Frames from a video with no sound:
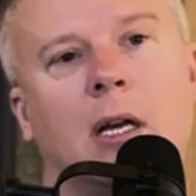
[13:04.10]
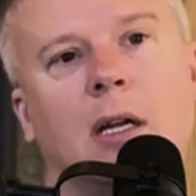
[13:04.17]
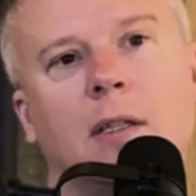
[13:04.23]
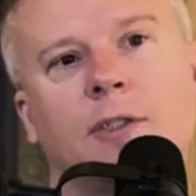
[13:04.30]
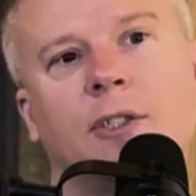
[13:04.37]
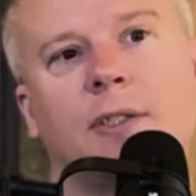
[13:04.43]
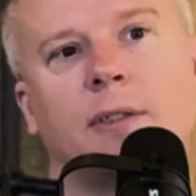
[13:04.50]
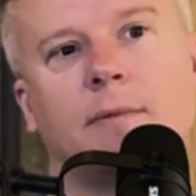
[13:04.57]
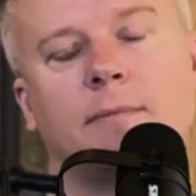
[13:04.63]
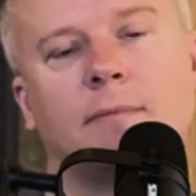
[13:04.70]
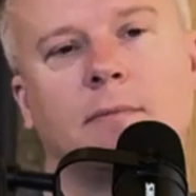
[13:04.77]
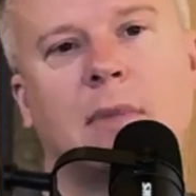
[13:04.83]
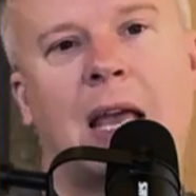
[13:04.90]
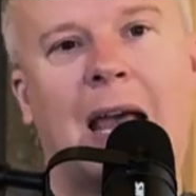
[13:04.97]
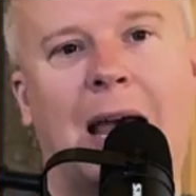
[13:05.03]
just
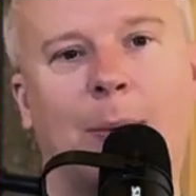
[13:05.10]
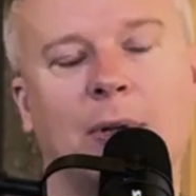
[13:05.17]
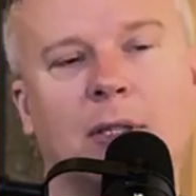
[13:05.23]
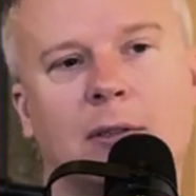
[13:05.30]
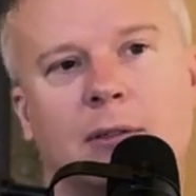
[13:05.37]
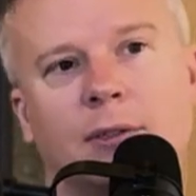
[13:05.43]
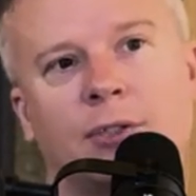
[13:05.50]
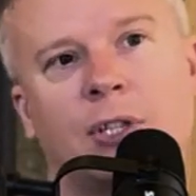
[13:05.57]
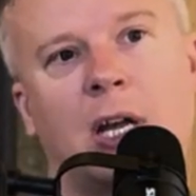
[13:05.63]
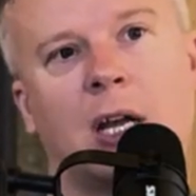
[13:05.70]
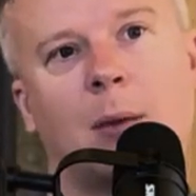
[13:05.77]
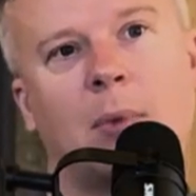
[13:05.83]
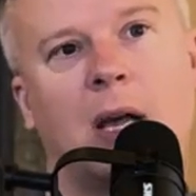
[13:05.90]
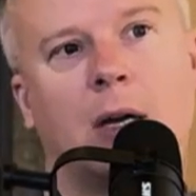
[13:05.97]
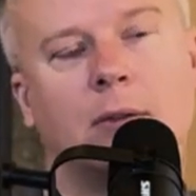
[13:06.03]
habits. Let's
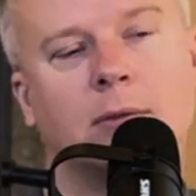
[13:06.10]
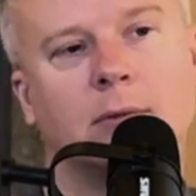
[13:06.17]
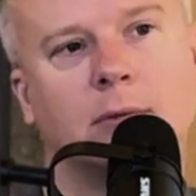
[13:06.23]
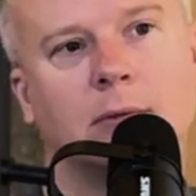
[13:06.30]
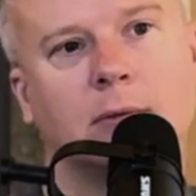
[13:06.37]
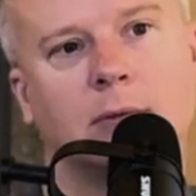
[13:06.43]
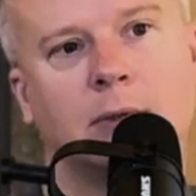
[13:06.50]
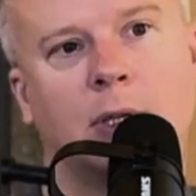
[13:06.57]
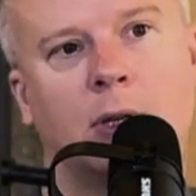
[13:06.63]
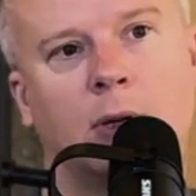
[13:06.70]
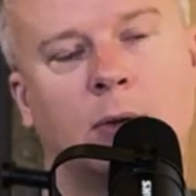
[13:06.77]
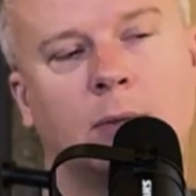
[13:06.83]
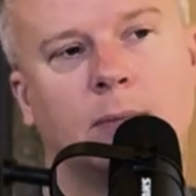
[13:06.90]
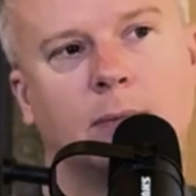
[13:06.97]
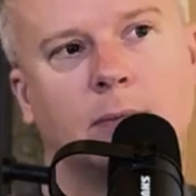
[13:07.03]
talk about,
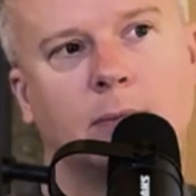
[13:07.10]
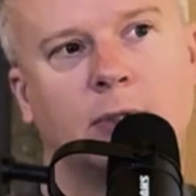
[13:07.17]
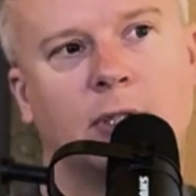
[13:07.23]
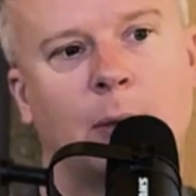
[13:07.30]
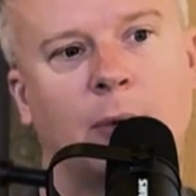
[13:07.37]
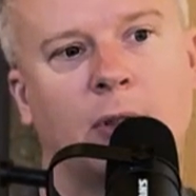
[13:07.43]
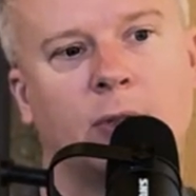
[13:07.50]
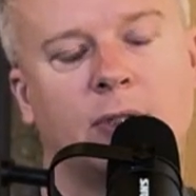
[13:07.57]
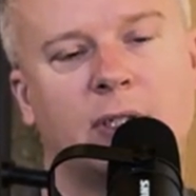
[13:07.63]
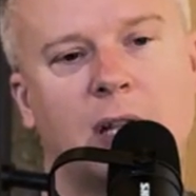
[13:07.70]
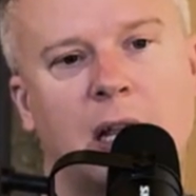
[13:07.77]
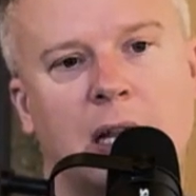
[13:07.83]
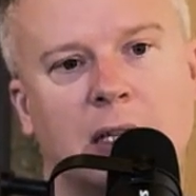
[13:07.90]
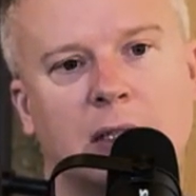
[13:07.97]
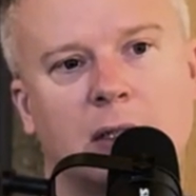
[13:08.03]
some of those
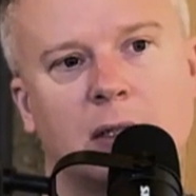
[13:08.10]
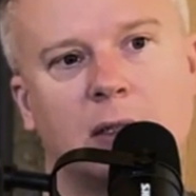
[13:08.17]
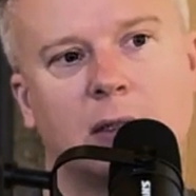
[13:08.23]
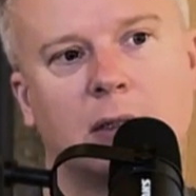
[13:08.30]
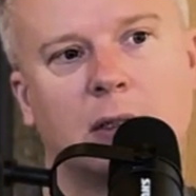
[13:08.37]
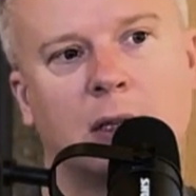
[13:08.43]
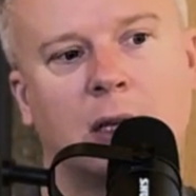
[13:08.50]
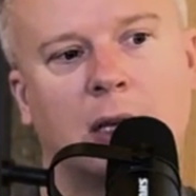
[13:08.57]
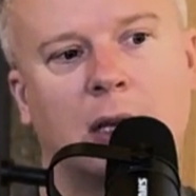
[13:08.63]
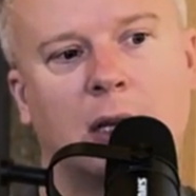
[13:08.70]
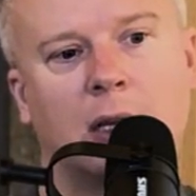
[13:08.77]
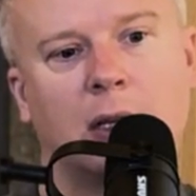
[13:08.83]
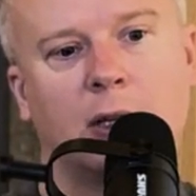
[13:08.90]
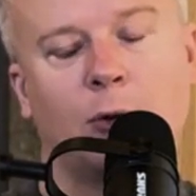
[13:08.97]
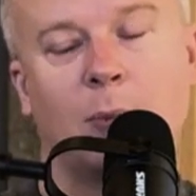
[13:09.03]
things.
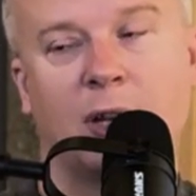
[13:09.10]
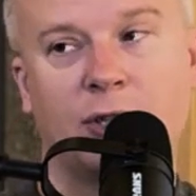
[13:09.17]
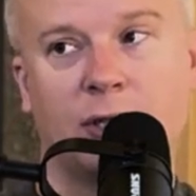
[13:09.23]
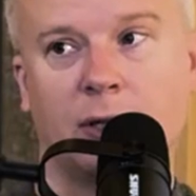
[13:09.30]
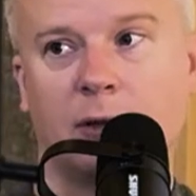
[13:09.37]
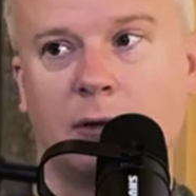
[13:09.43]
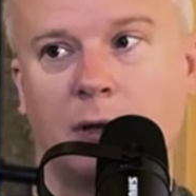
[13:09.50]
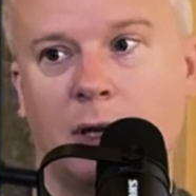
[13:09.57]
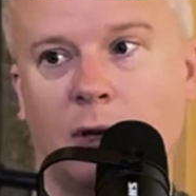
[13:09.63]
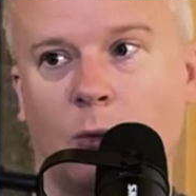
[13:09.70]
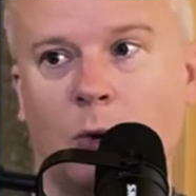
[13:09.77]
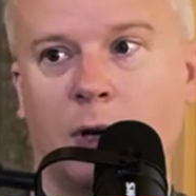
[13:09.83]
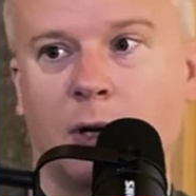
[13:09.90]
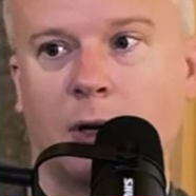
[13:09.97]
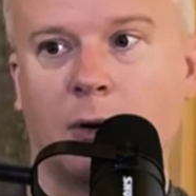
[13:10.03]
You mentioned that you're
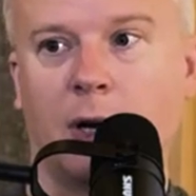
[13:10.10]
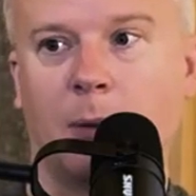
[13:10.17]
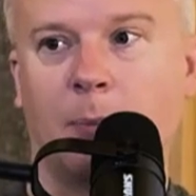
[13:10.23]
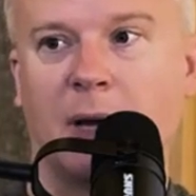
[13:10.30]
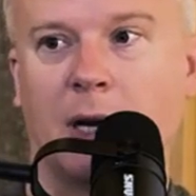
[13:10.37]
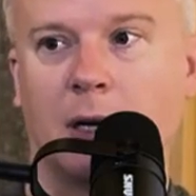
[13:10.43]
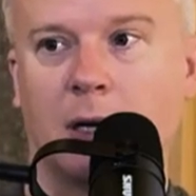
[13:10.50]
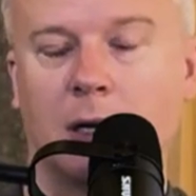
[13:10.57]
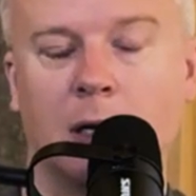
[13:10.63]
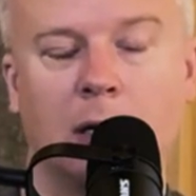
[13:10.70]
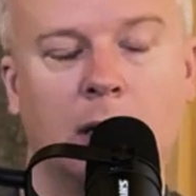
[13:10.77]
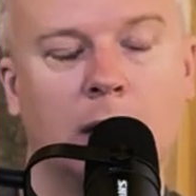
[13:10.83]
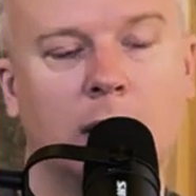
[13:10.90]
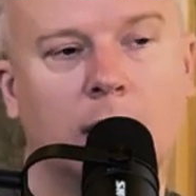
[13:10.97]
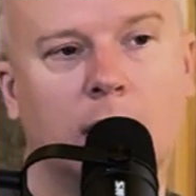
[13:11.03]
wanting to create a better,
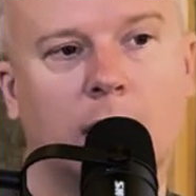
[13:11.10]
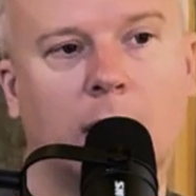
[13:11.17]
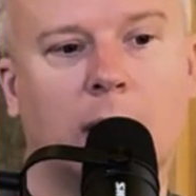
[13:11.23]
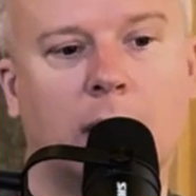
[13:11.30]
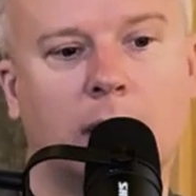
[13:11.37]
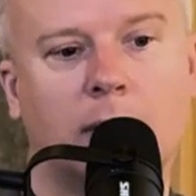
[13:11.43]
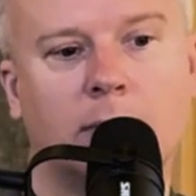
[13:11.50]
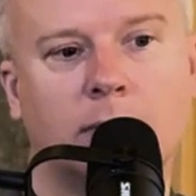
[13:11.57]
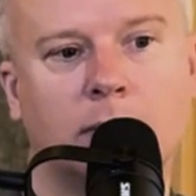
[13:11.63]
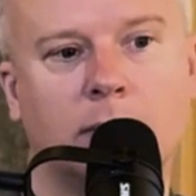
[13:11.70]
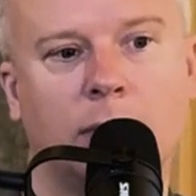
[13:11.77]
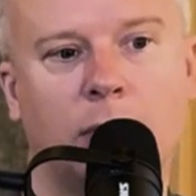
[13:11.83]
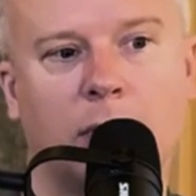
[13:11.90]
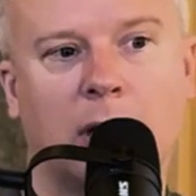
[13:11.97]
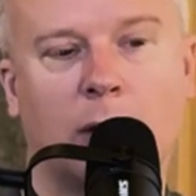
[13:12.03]
kind
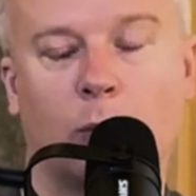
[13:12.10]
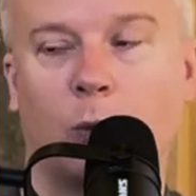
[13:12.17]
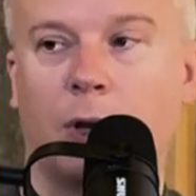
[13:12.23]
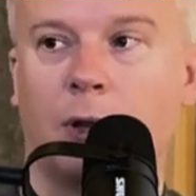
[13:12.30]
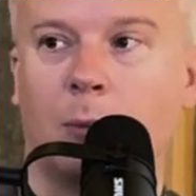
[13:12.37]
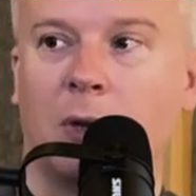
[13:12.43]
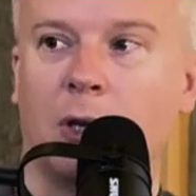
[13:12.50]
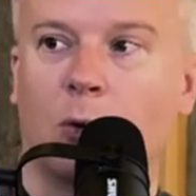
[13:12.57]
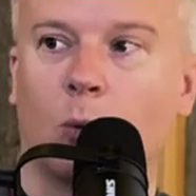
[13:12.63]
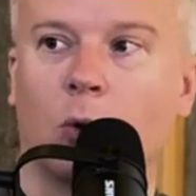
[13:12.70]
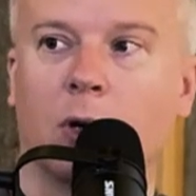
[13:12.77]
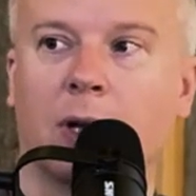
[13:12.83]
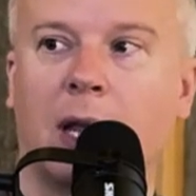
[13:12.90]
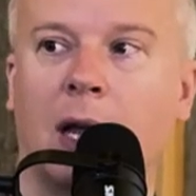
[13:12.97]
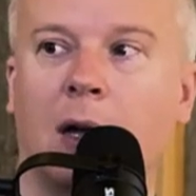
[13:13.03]
of rhythm in your
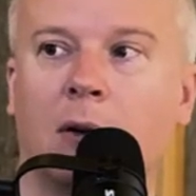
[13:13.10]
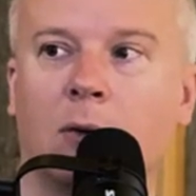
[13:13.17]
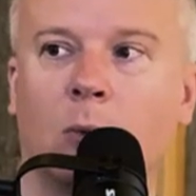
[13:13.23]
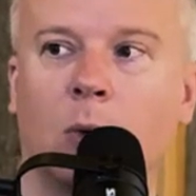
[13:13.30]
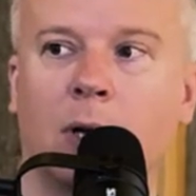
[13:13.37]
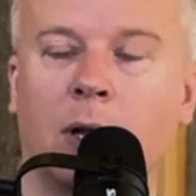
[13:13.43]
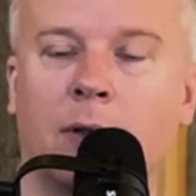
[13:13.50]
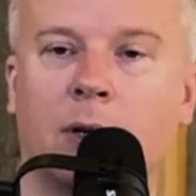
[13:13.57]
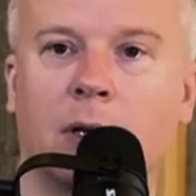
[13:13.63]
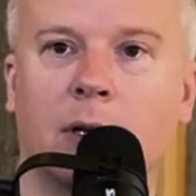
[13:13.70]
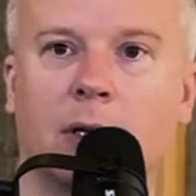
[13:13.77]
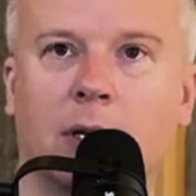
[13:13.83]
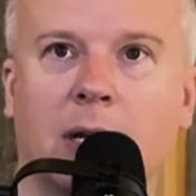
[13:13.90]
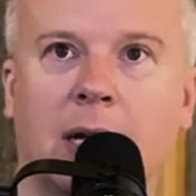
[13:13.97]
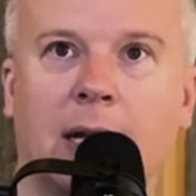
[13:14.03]
workout. What
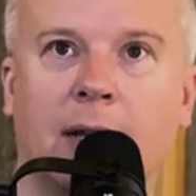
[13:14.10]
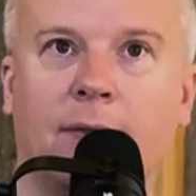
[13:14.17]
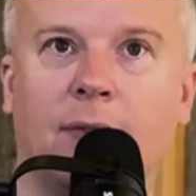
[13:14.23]
other kind of